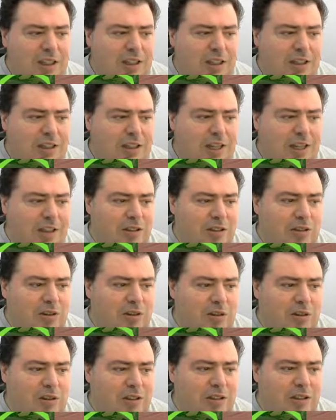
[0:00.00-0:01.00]
that
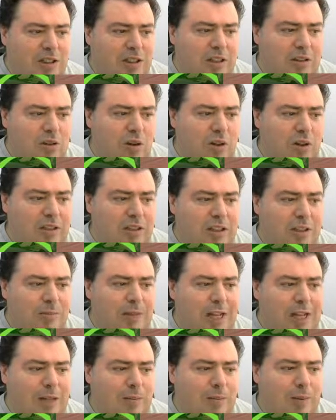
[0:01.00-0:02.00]
you select only the
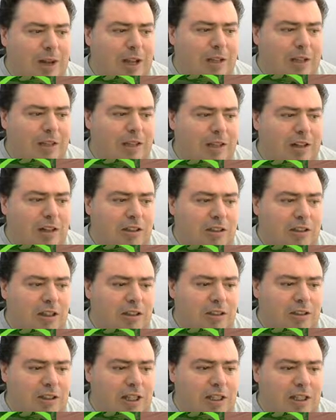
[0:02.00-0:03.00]
backpack and
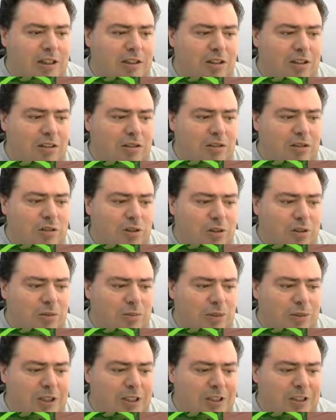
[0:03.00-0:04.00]
uncheck the other two
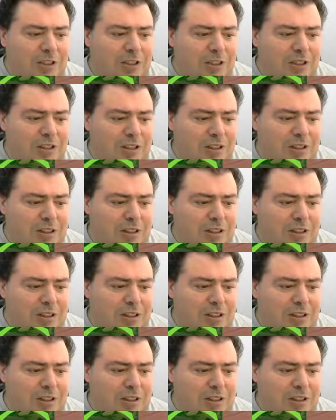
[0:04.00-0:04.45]
because